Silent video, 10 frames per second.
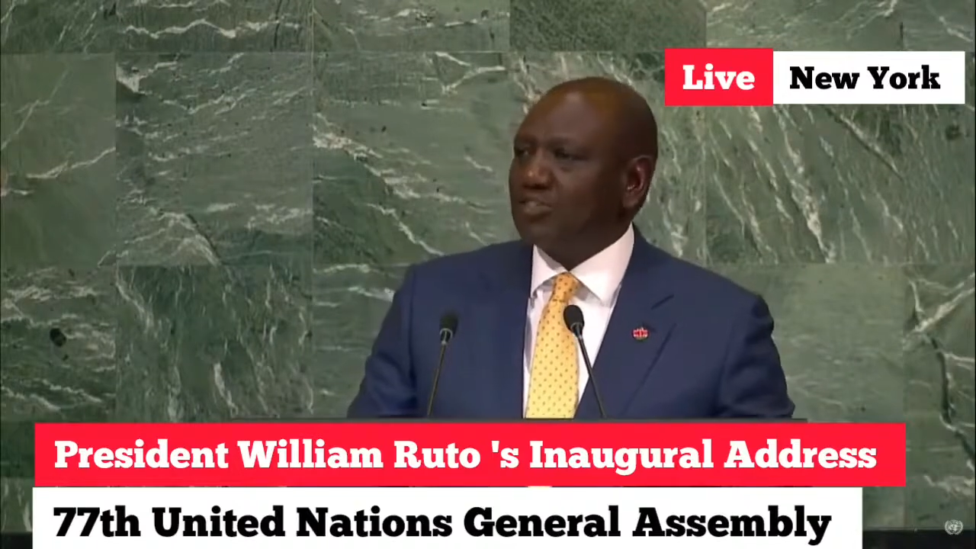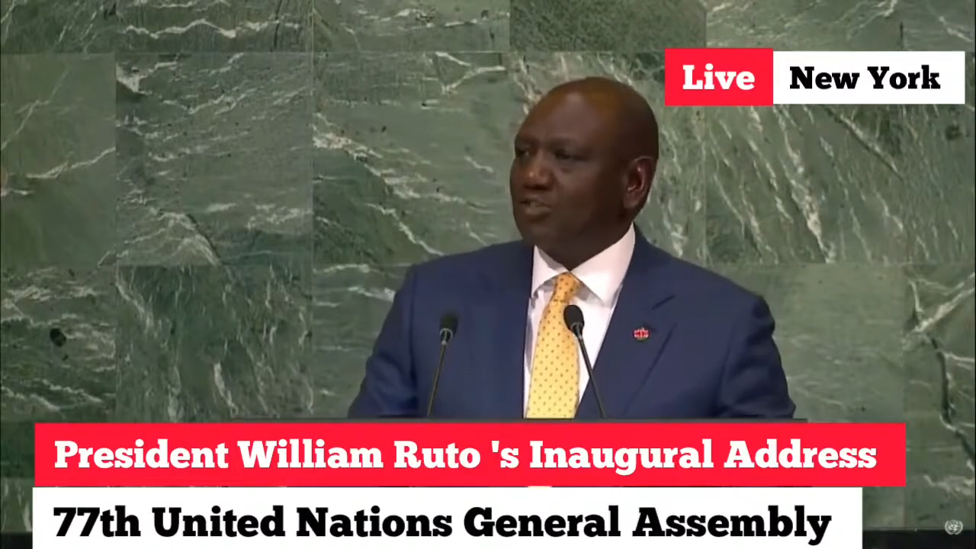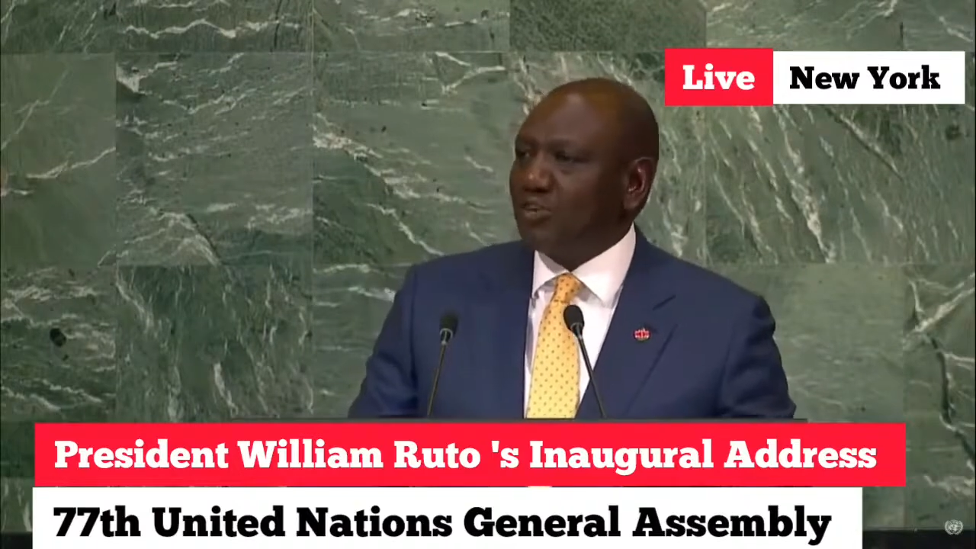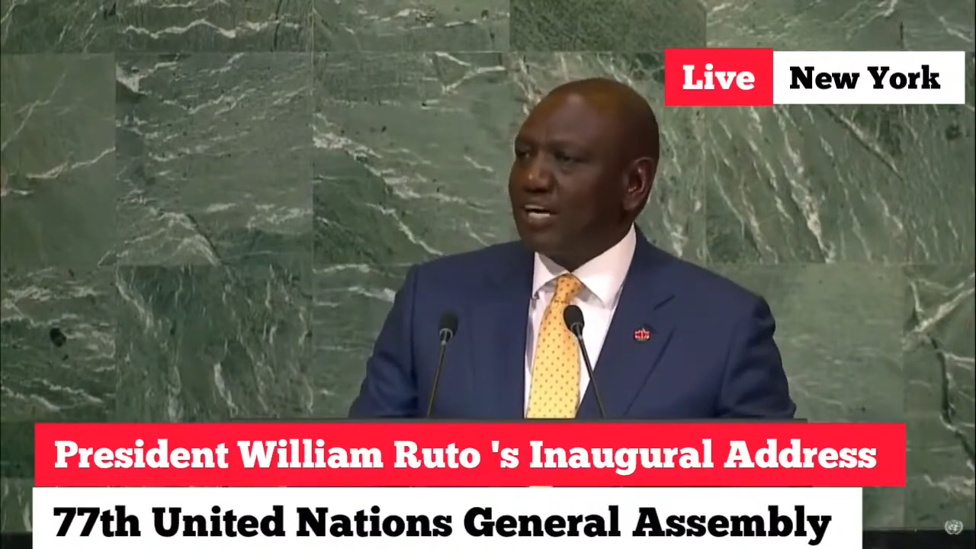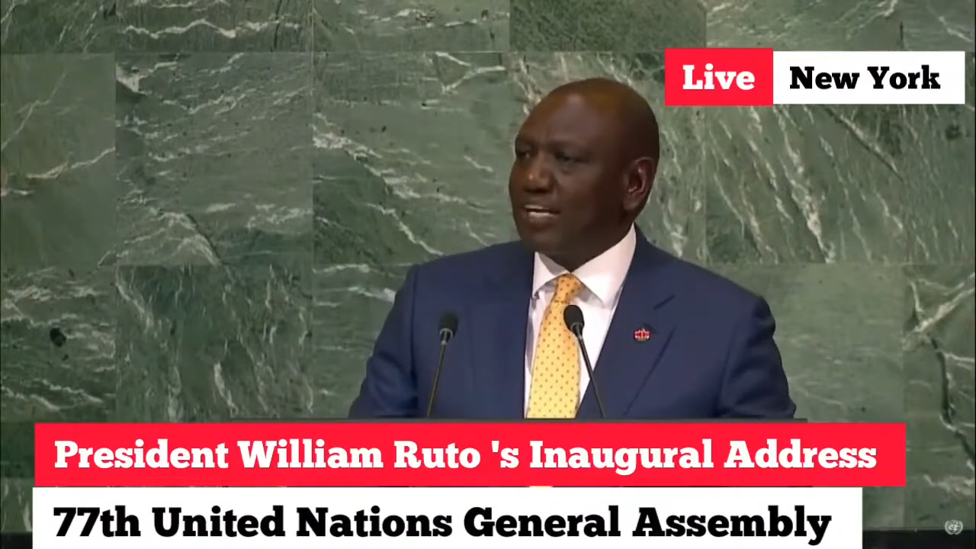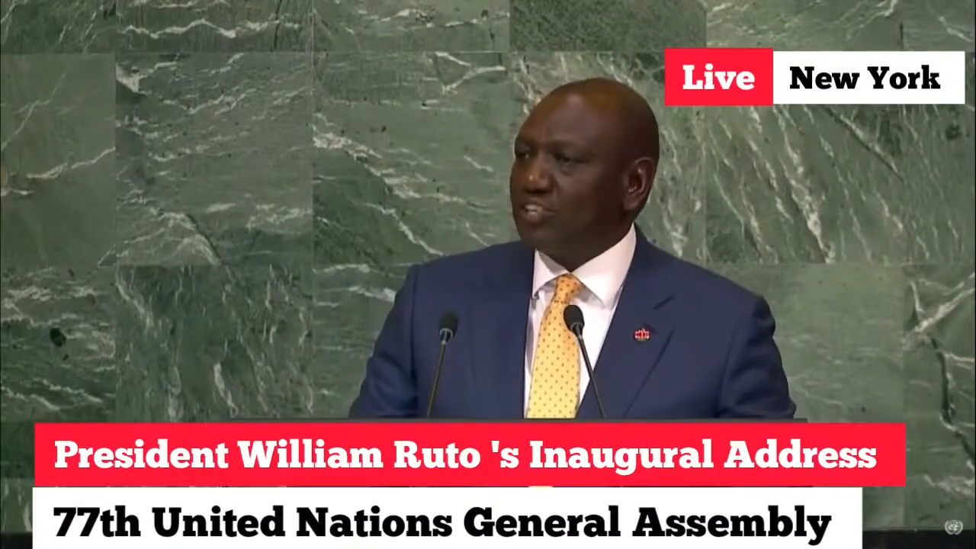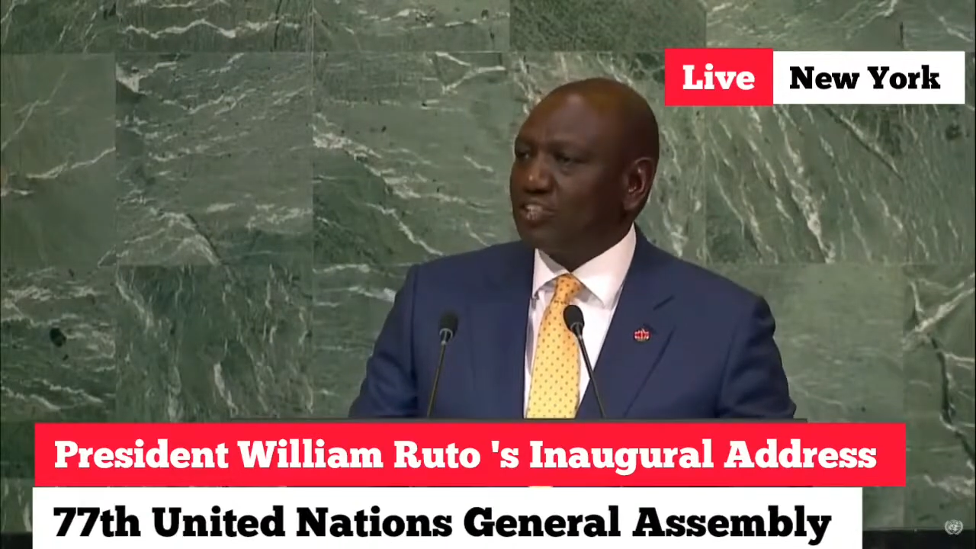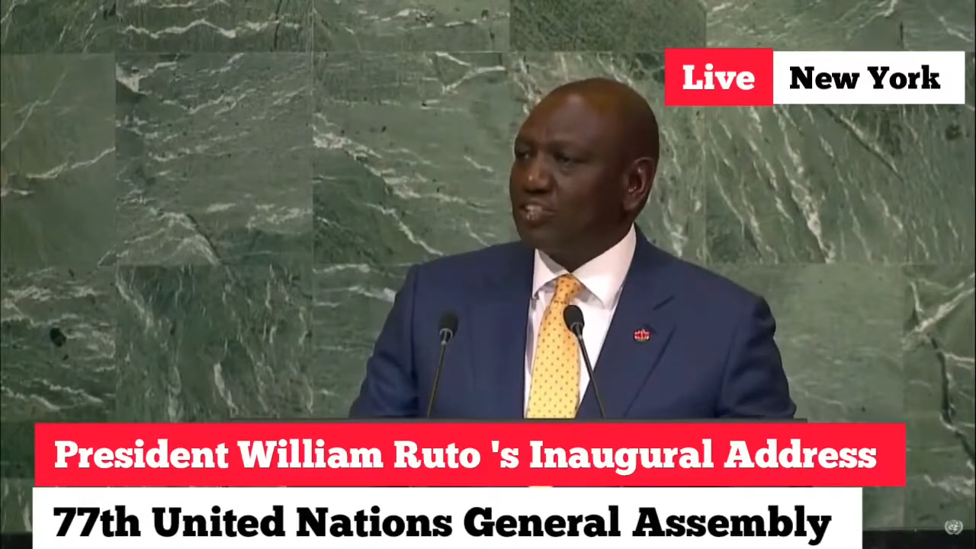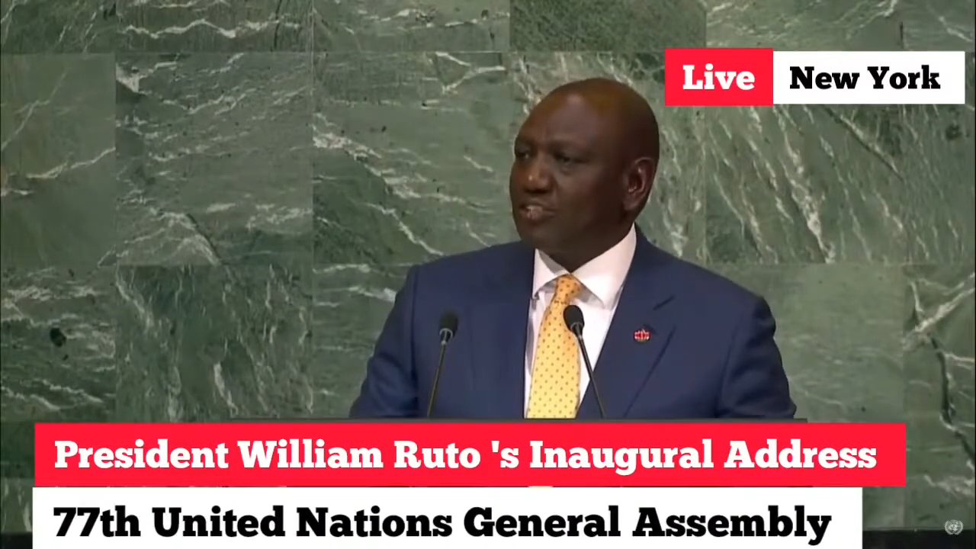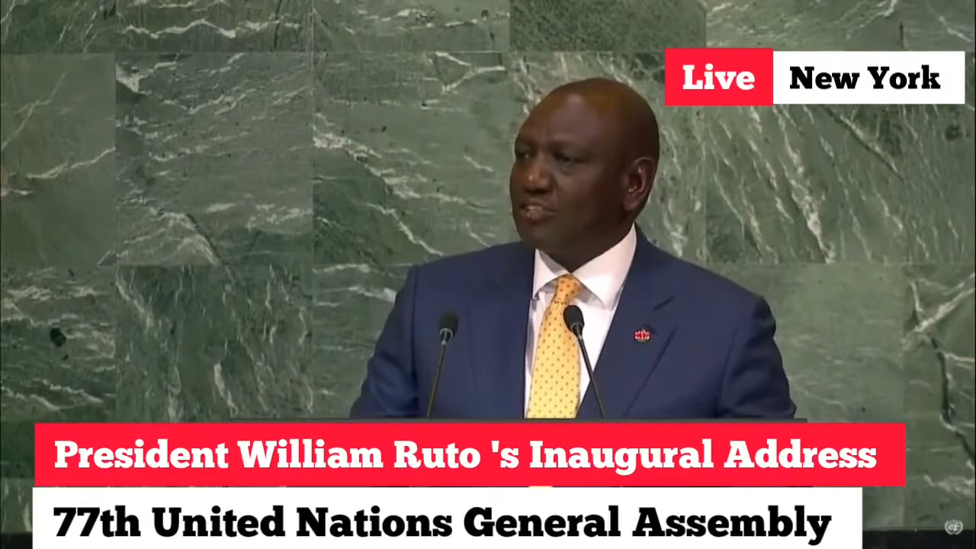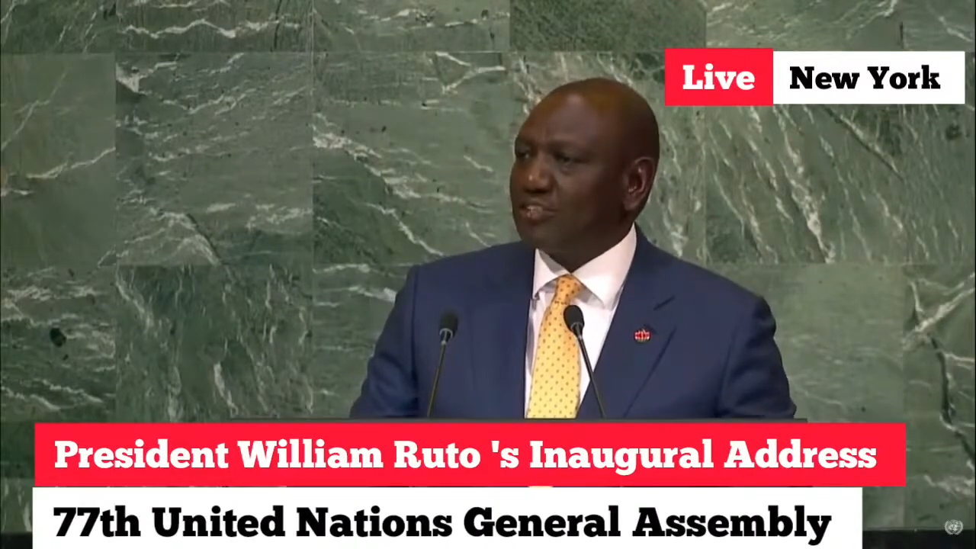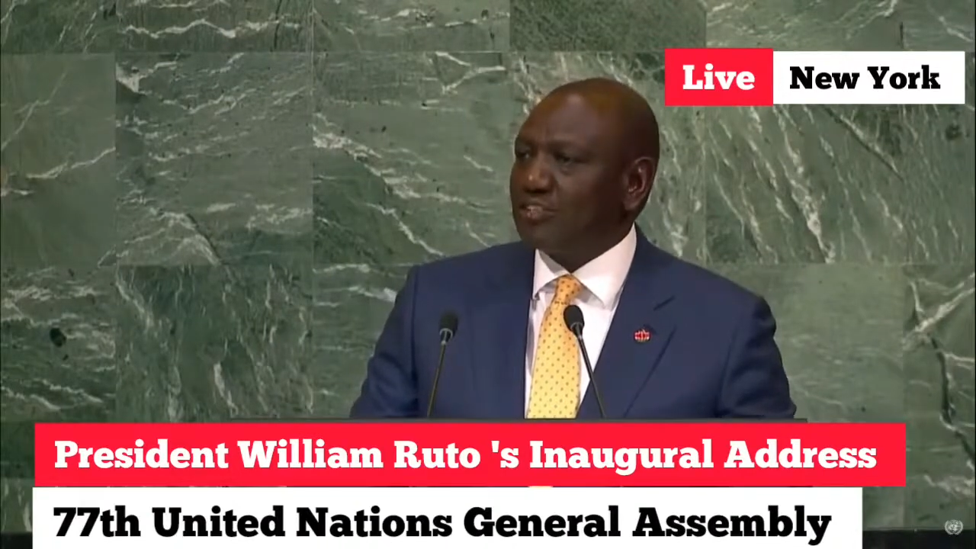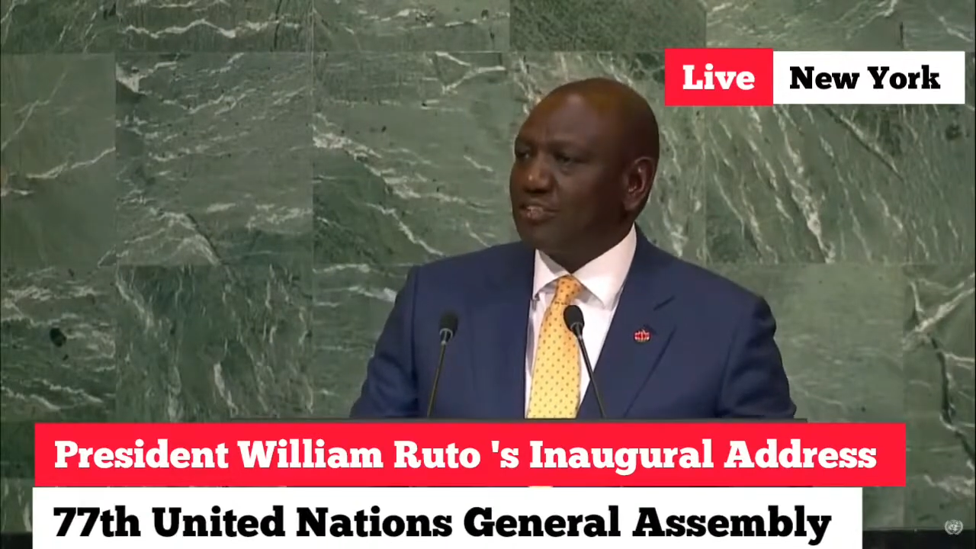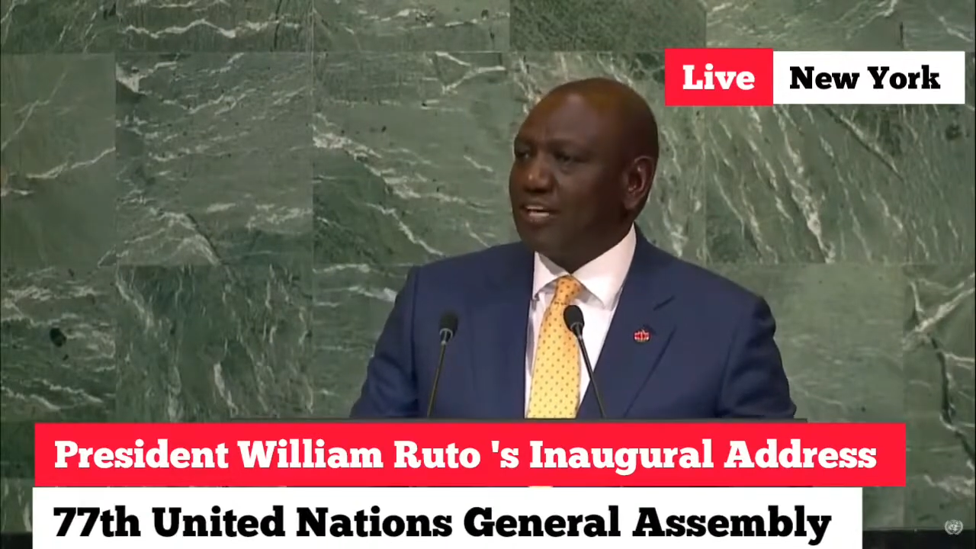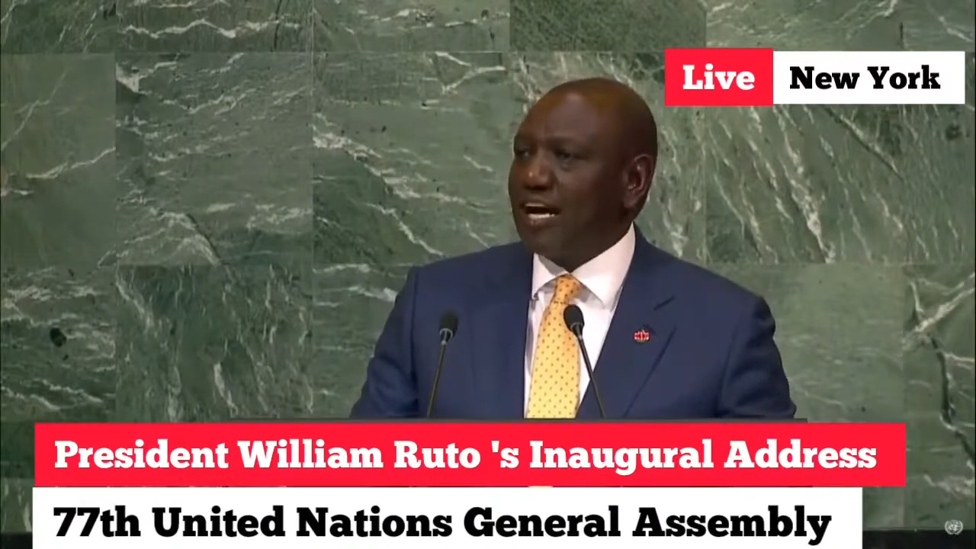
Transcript: stronger nations